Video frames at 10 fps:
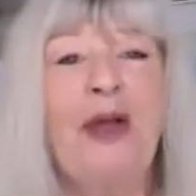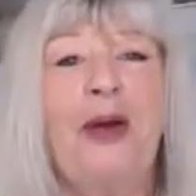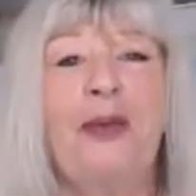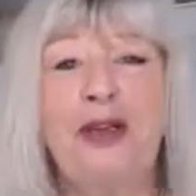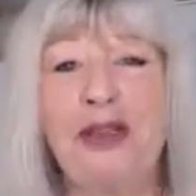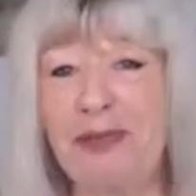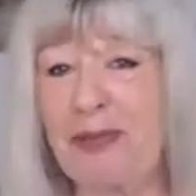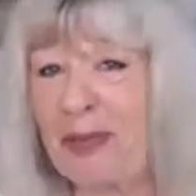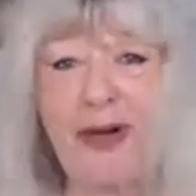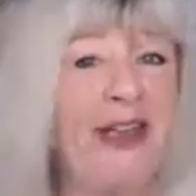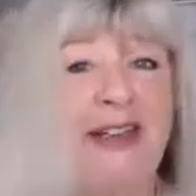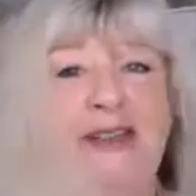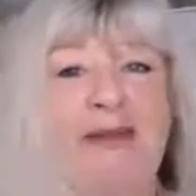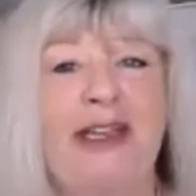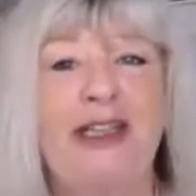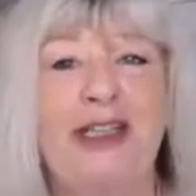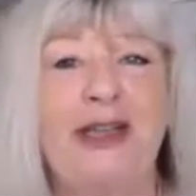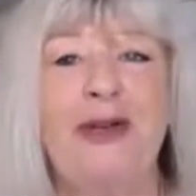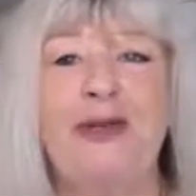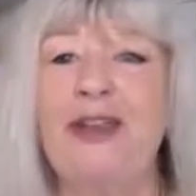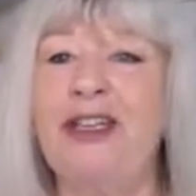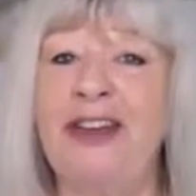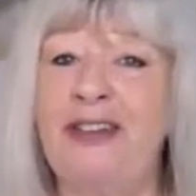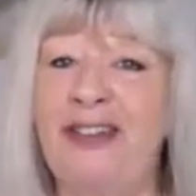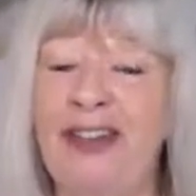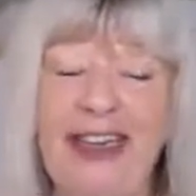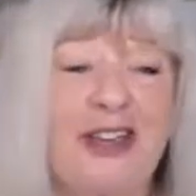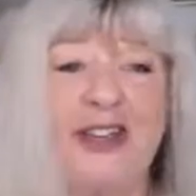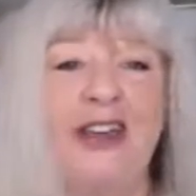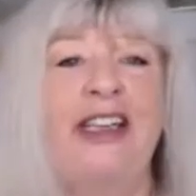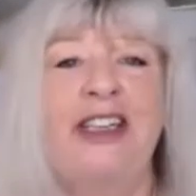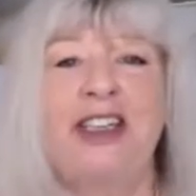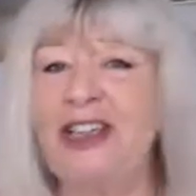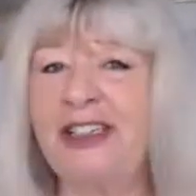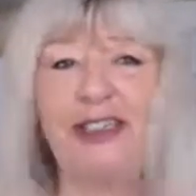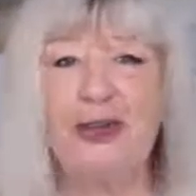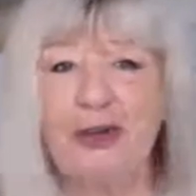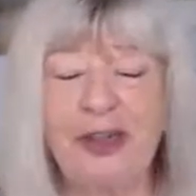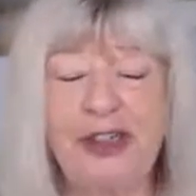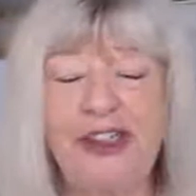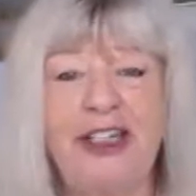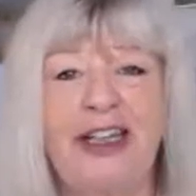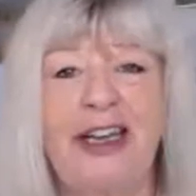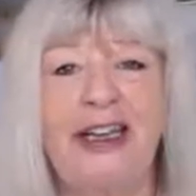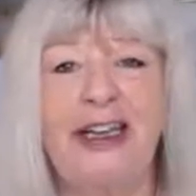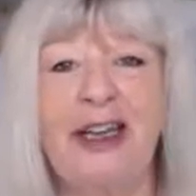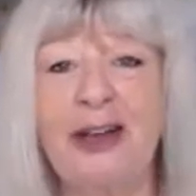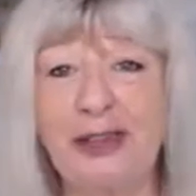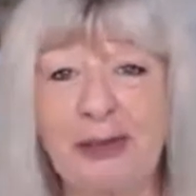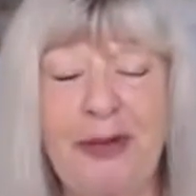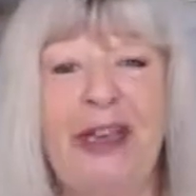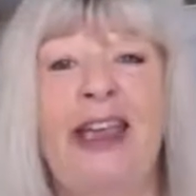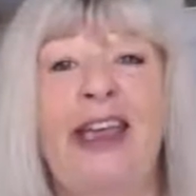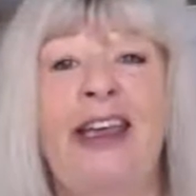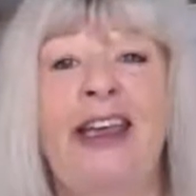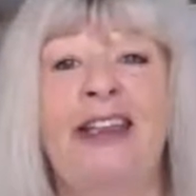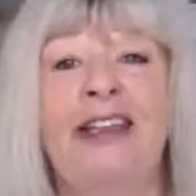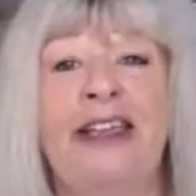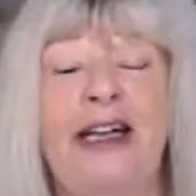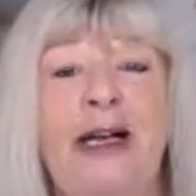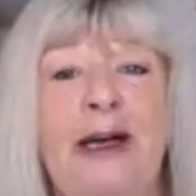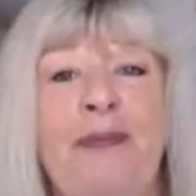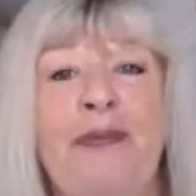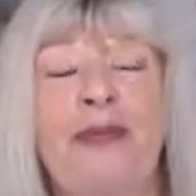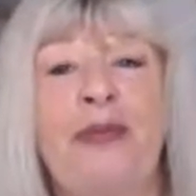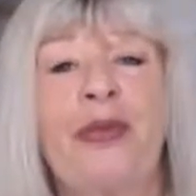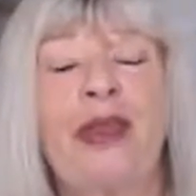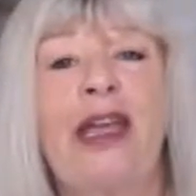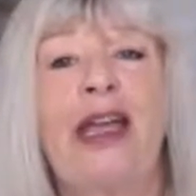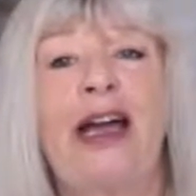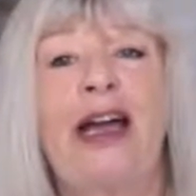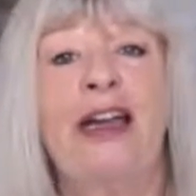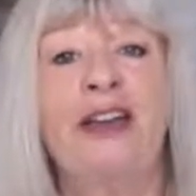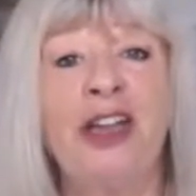which brings me to what I've literally just launched last week, is a